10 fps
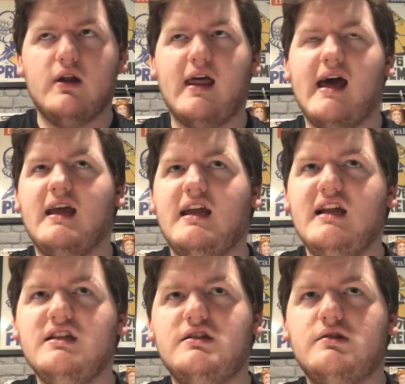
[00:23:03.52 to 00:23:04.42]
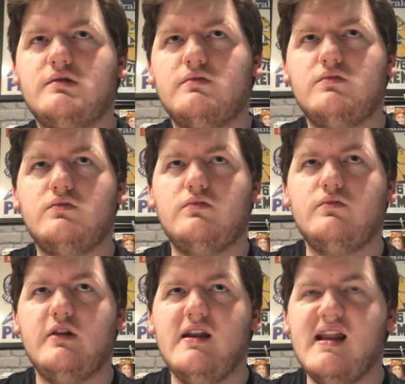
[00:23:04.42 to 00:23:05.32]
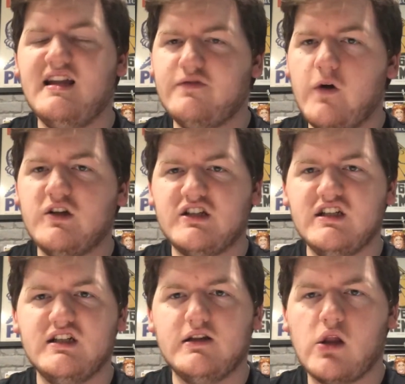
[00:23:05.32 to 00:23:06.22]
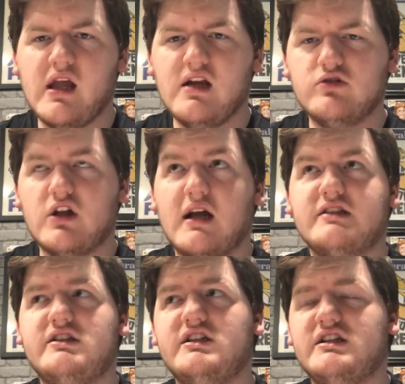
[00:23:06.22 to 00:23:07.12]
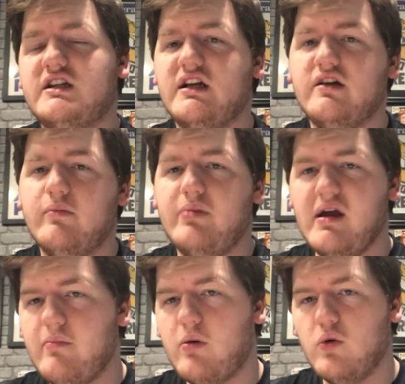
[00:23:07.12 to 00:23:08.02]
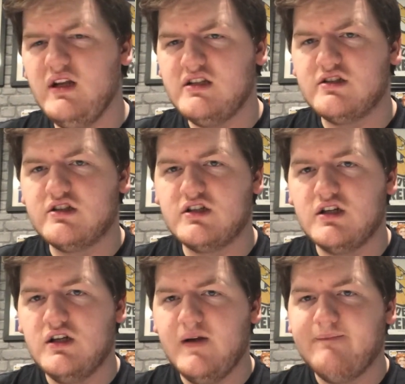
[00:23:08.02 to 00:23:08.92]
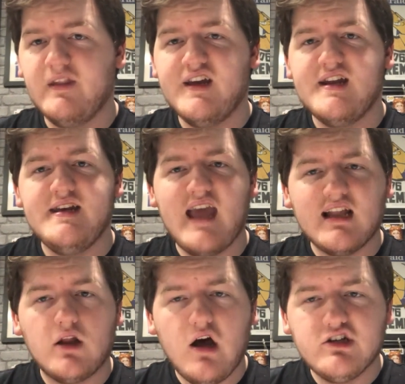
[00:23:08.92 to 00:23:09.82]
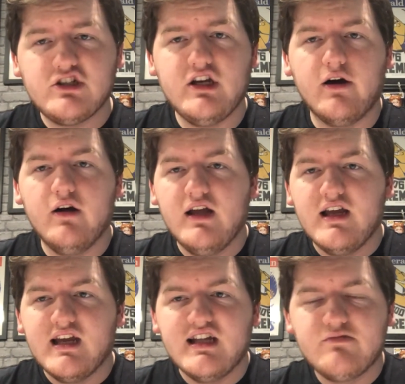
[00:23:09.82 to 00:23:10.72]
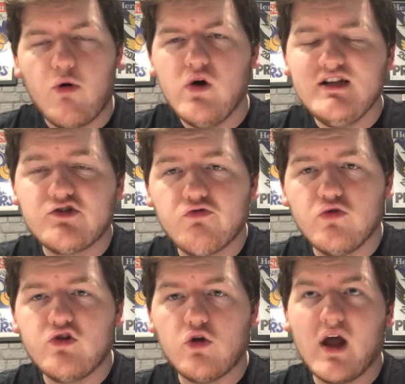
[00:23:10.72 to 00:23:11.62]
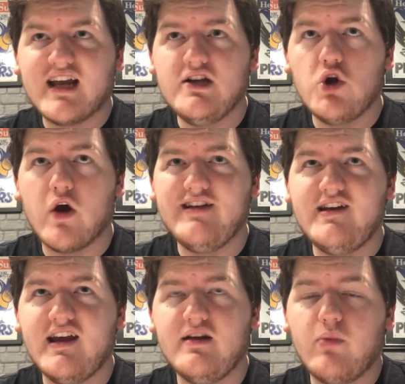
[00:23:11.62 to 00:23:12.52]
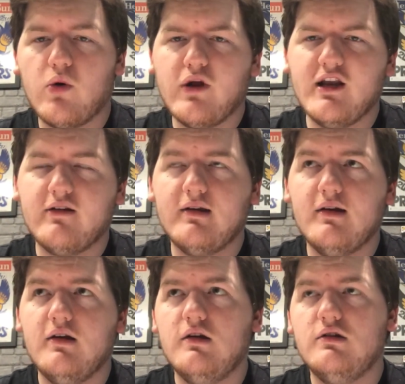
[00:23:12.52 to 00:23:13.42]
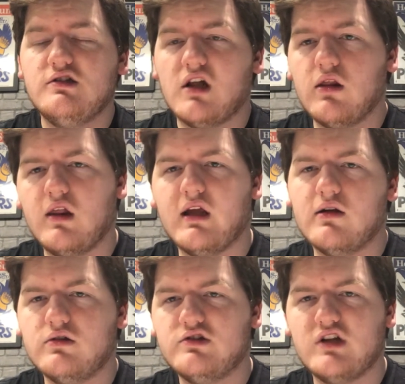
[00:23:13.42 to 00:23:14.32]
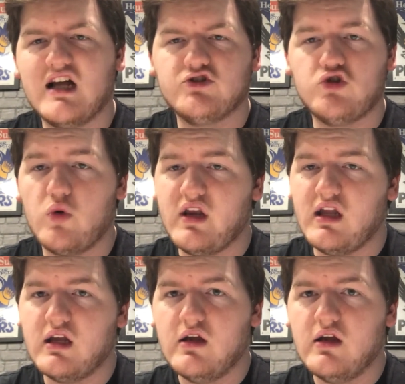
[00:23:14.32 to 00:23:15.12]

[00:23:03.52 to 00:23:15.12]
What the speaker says: that his first season in the league was like 16 and a bit points. Last year, his points grew to like 19 point something /20,